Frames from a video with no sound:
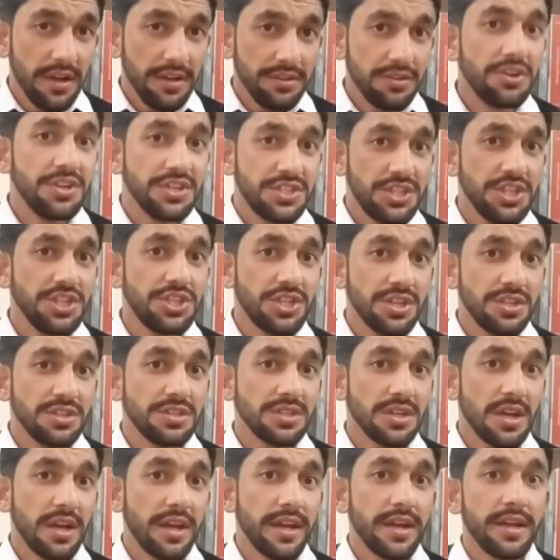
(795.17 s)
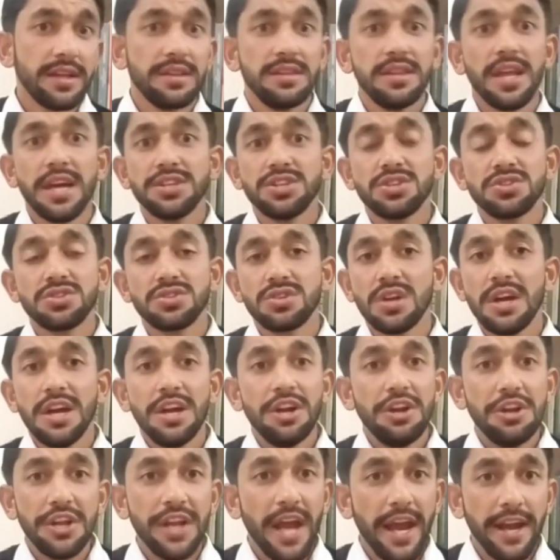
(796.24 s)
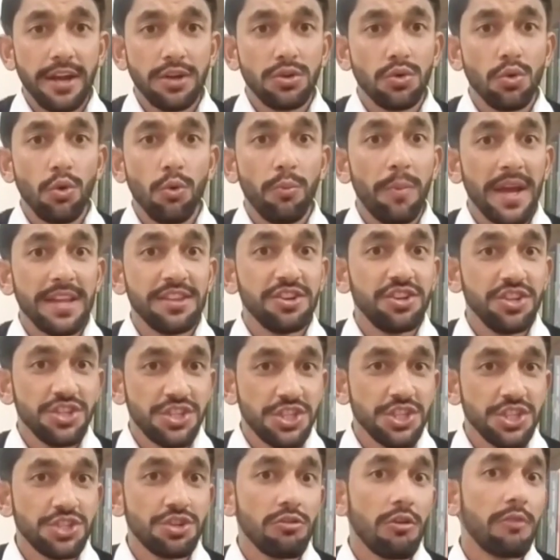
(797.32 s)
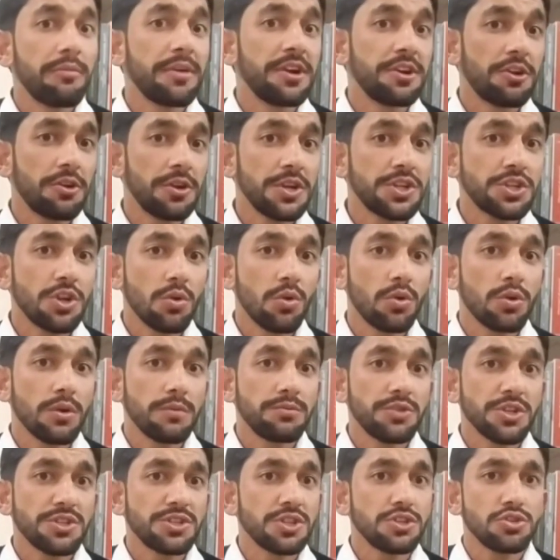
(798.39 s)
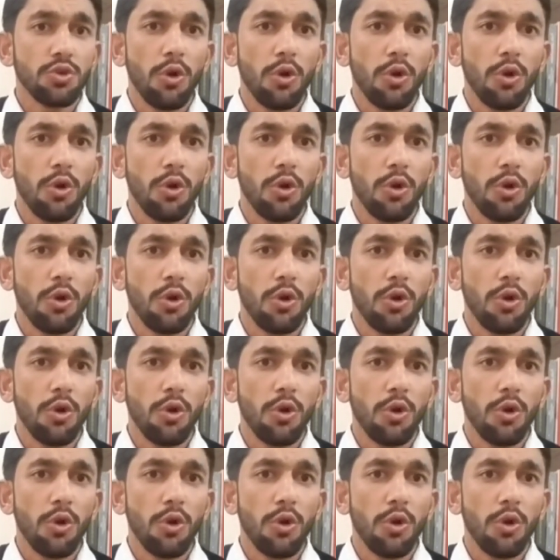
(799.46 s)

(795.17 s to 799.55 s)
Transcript: the decision and they just denied to obey the decision of International Court of Justice,